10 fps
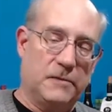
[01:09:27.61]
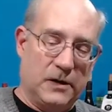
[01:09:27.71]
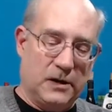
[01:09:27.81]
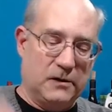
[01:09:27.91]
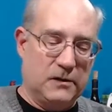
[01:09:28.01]

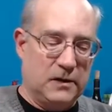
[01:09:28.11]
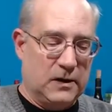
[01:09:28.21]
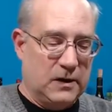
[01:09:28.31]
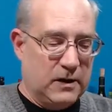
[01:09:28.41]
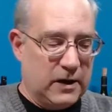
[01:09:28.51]

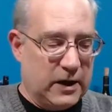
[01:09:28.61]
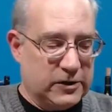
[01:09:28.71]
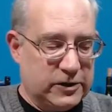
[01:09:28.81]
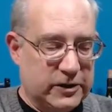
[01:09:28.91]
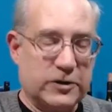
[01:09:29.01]
and
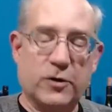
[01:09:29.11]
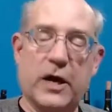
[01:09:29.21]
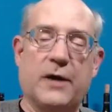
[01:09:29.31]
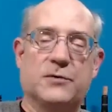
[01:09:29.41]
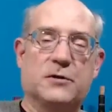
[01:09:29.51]
she says,
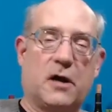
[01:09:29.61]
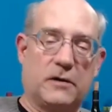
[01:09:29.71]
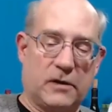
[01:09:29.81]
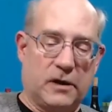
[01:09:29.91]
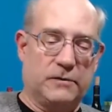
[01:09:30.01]
okay,
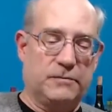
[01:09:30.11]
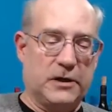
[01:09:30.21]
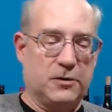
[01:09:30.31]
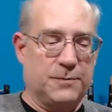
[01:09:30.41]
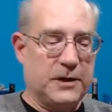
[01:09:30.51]
I'll
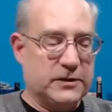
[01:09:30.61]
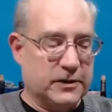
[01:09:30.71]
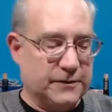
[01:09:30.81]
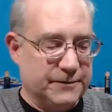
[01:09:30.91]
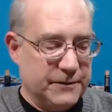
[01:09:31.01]
make your pizza.